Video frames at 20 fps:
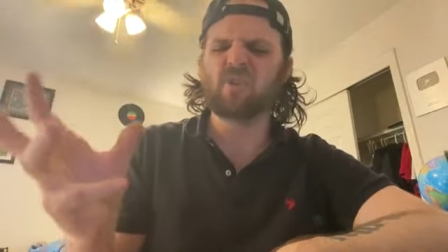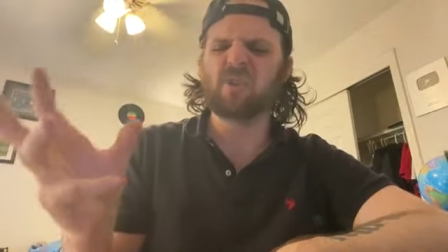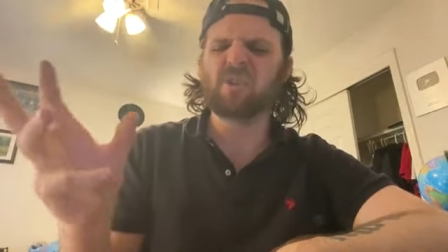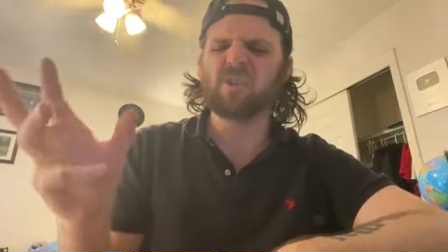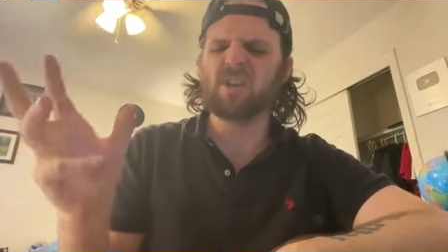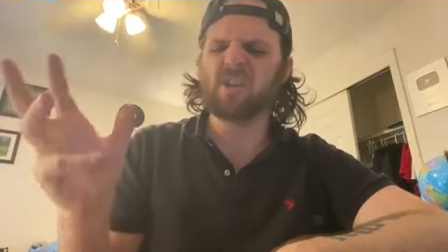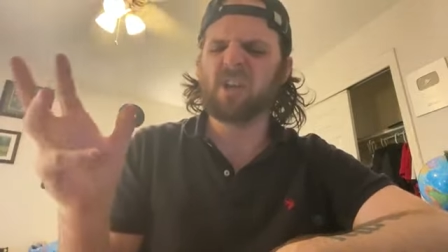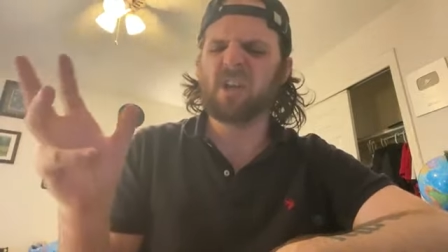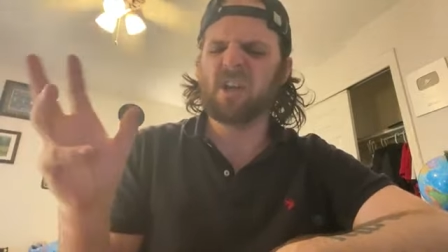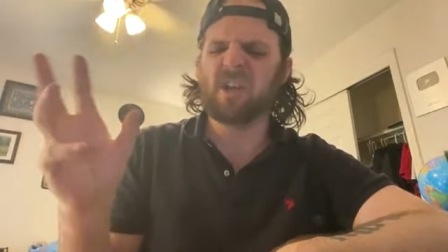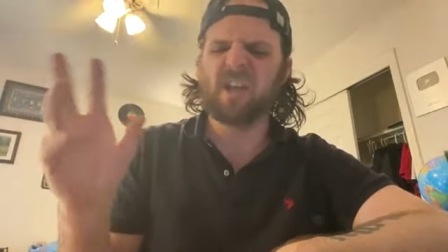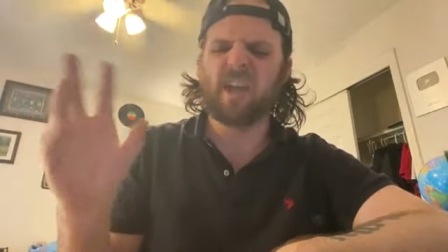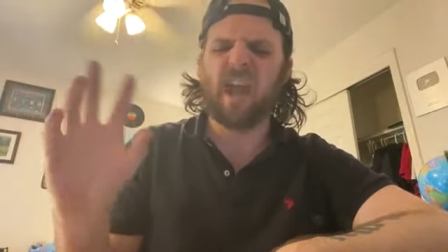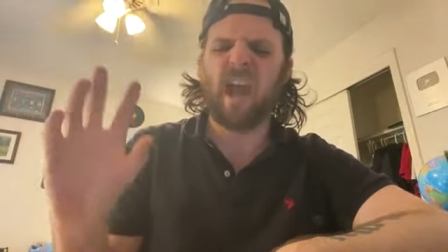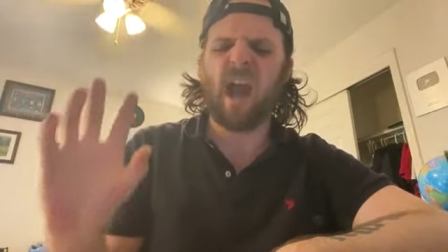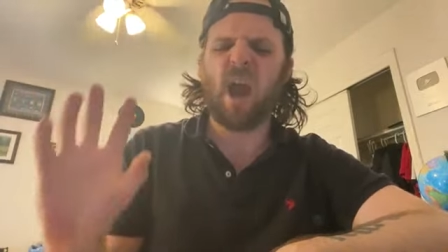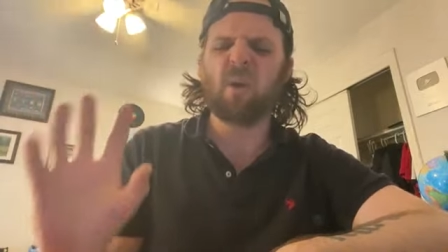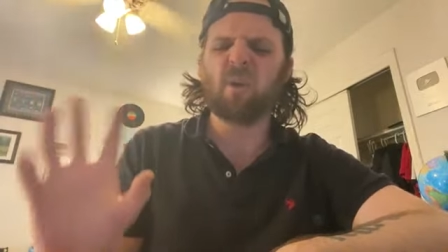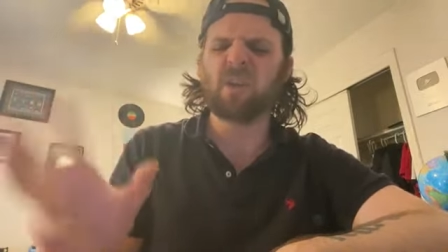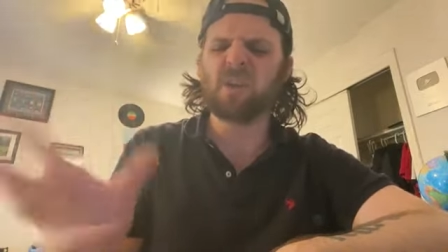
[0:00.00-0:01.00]
He's a
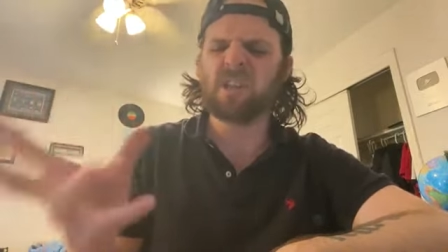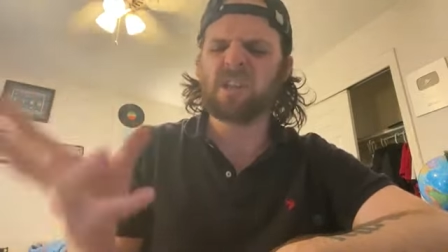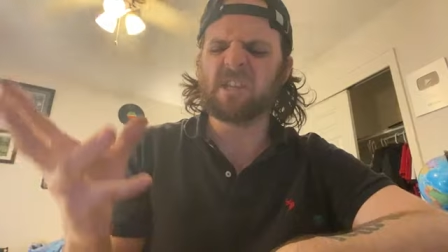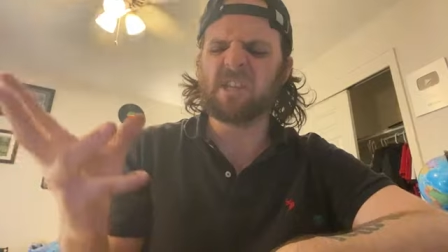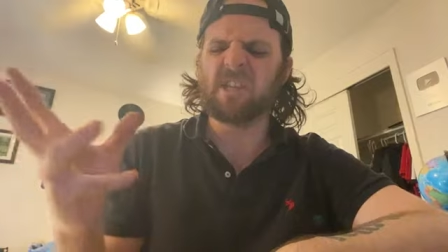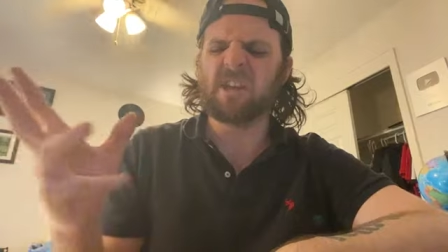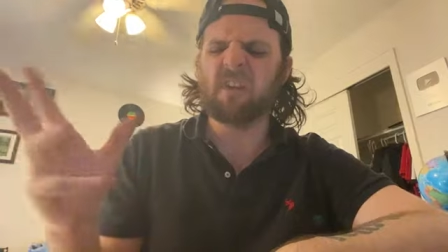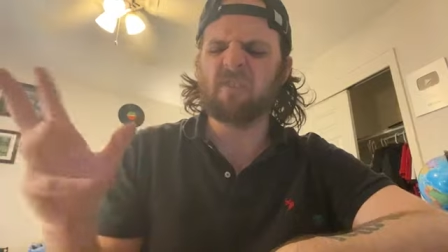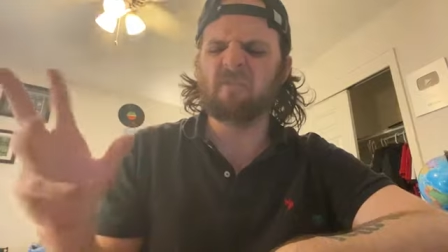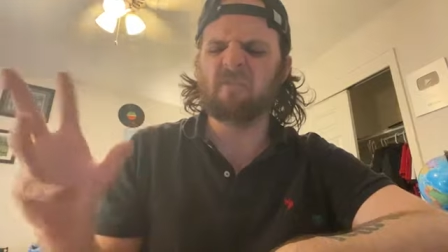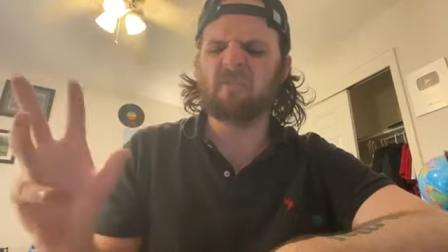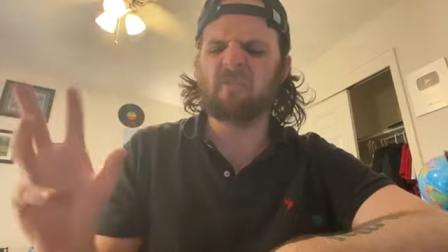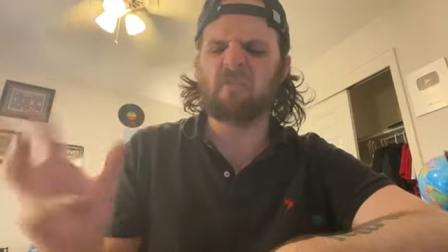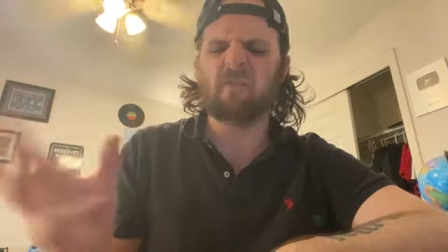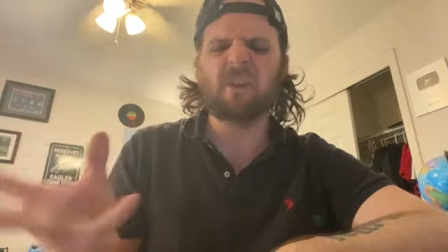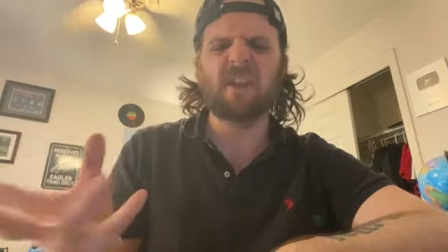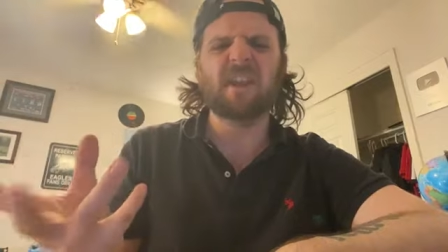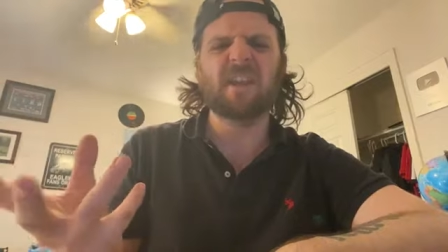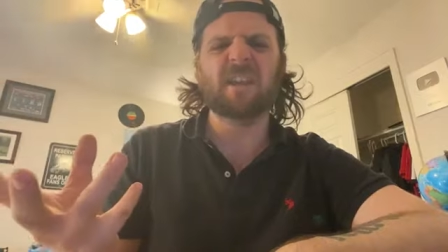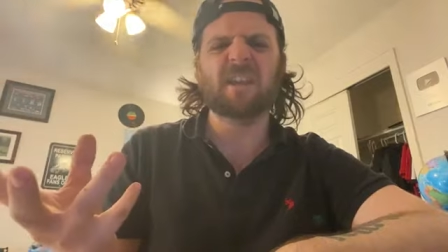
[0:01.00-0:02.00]
cowardly
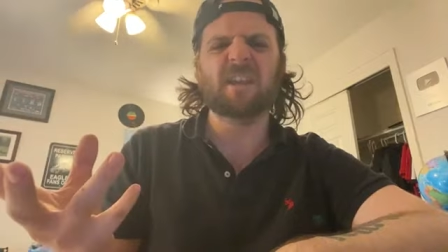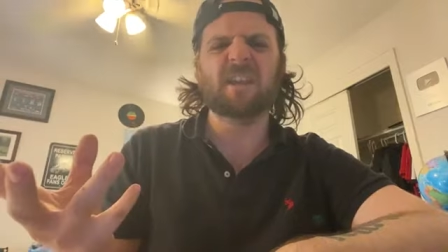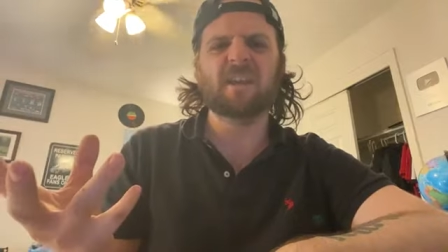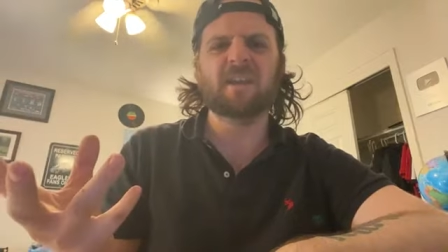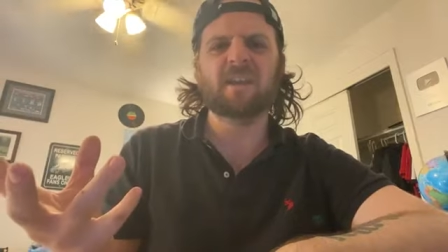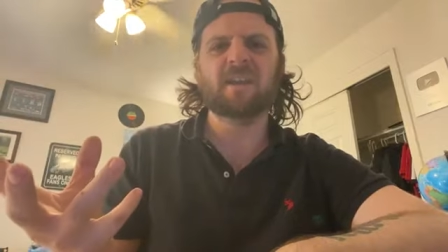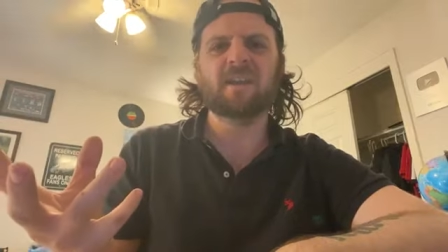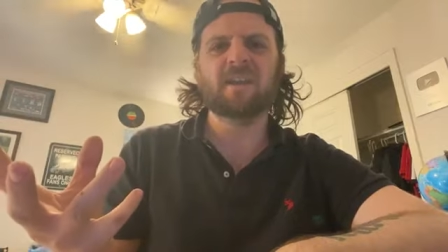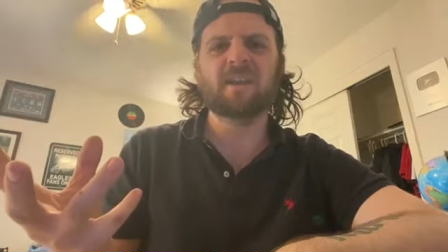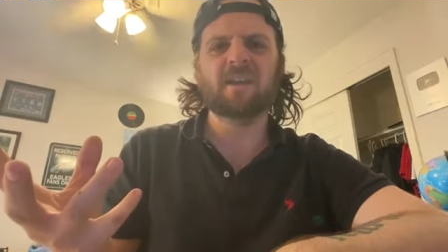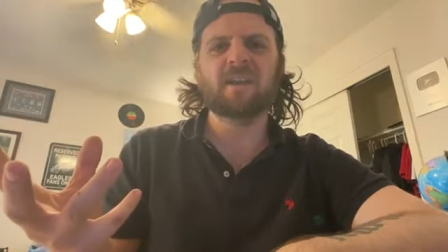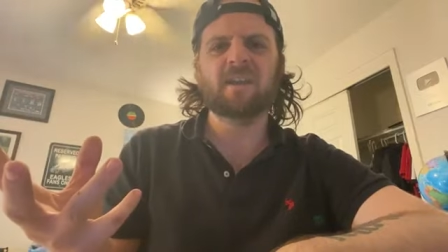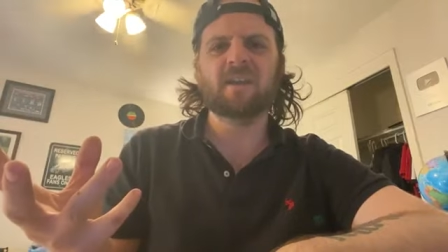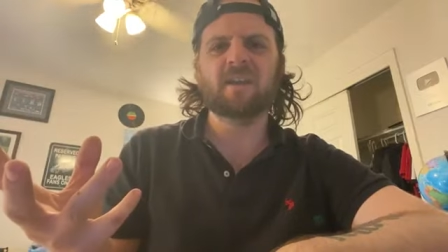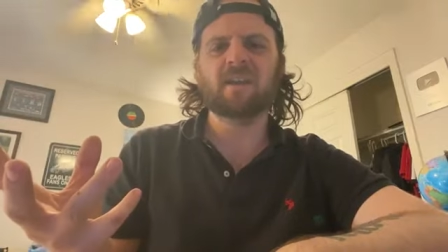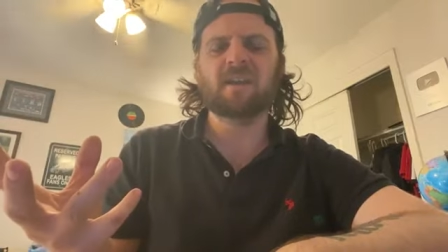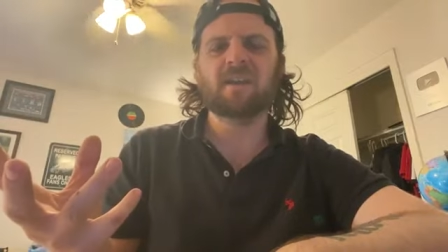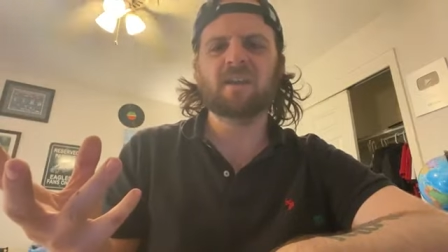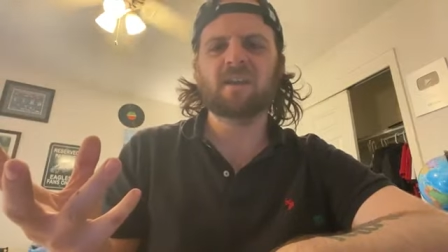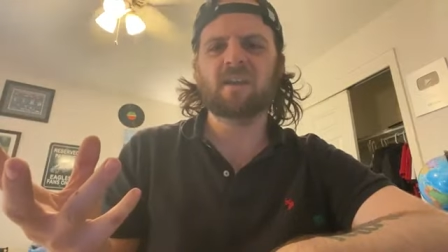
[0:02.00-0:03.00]
freak.
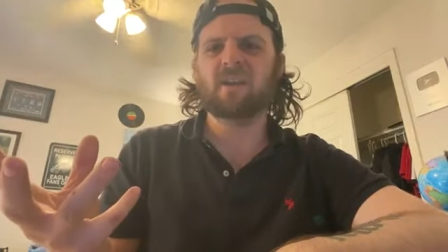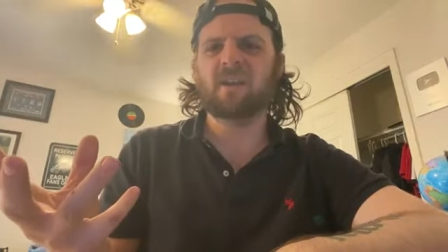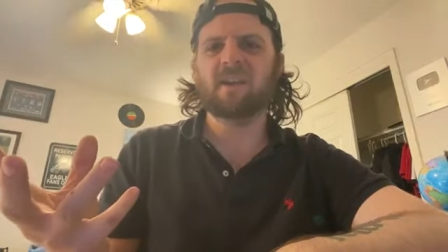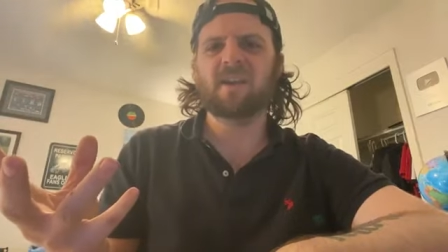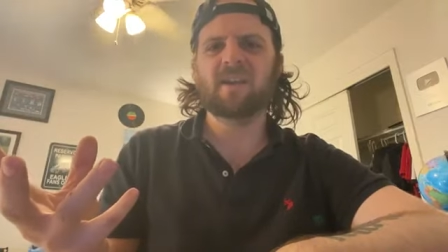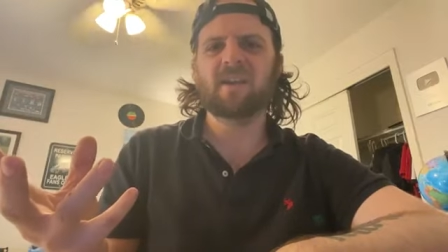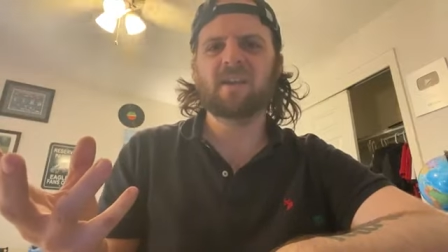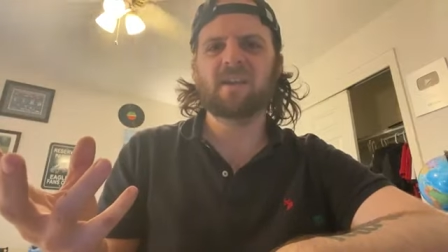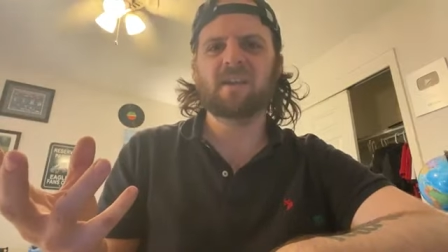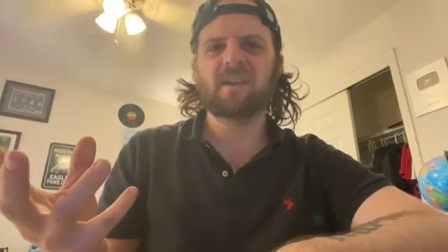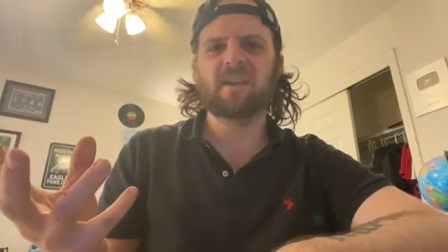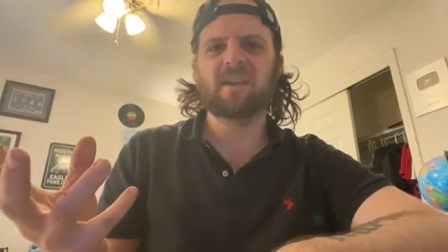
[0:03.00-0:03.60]
All right.